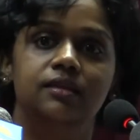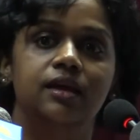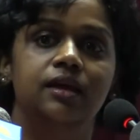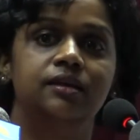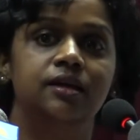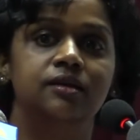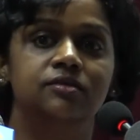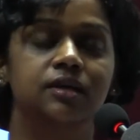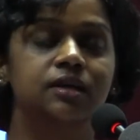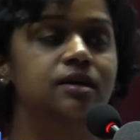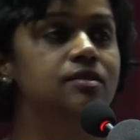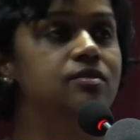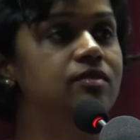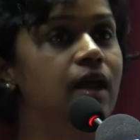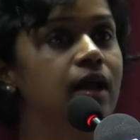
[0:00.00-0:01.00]
It is a
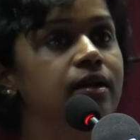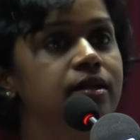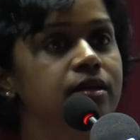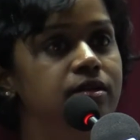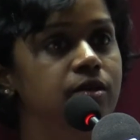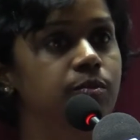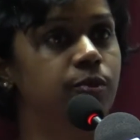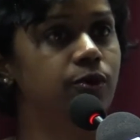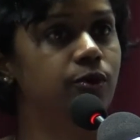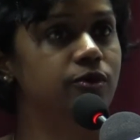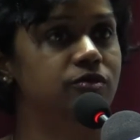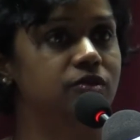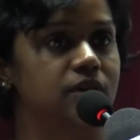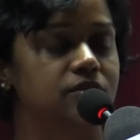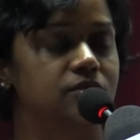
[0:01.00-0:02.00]
consultative
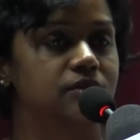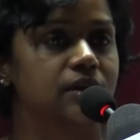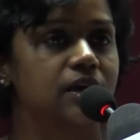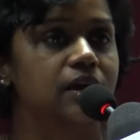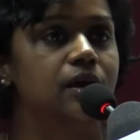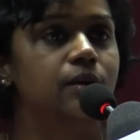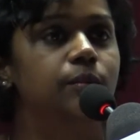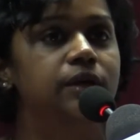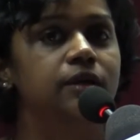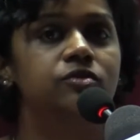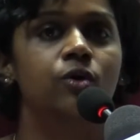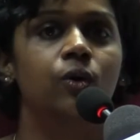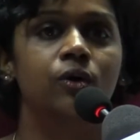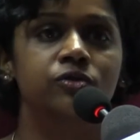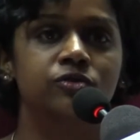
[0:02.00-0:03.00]
process. But
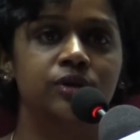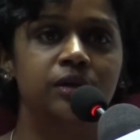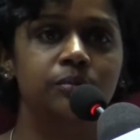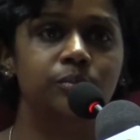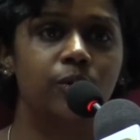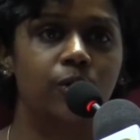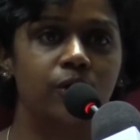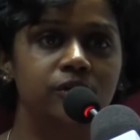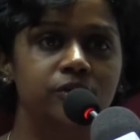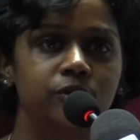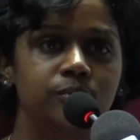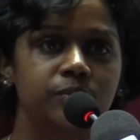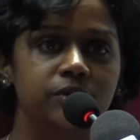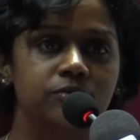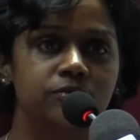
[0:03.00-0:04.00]
it's also important
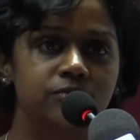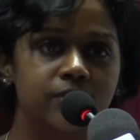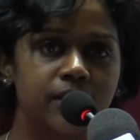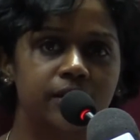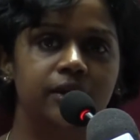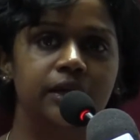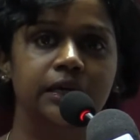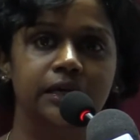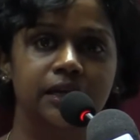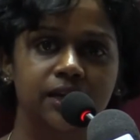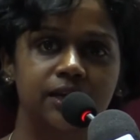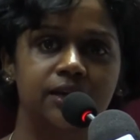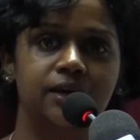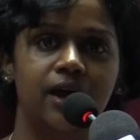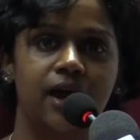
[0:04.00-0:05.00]
to be very
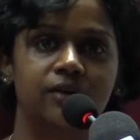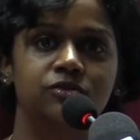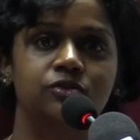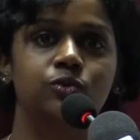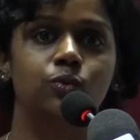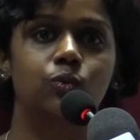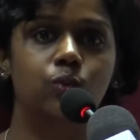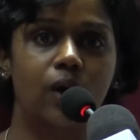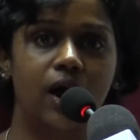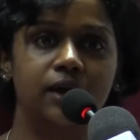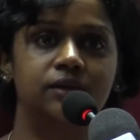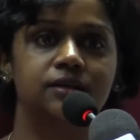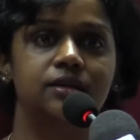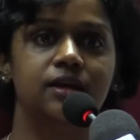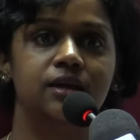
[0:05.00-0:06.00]
clear as to
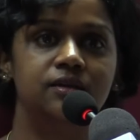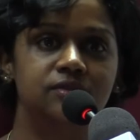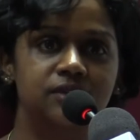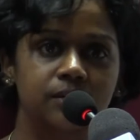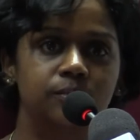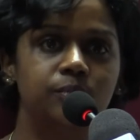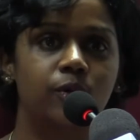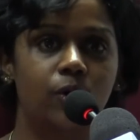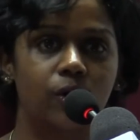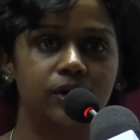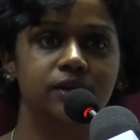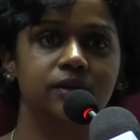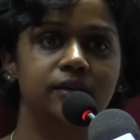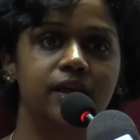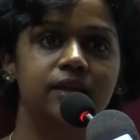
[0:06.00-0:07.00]
what is
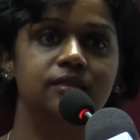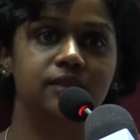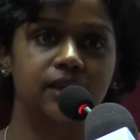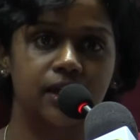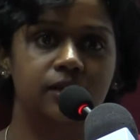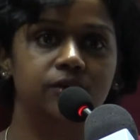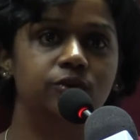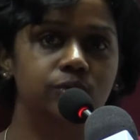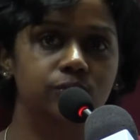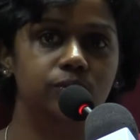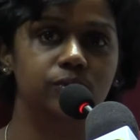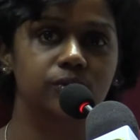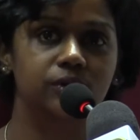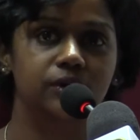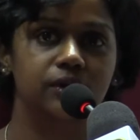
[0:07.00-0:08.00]
important that they
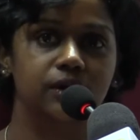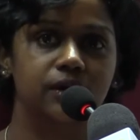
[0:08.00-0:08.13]
do.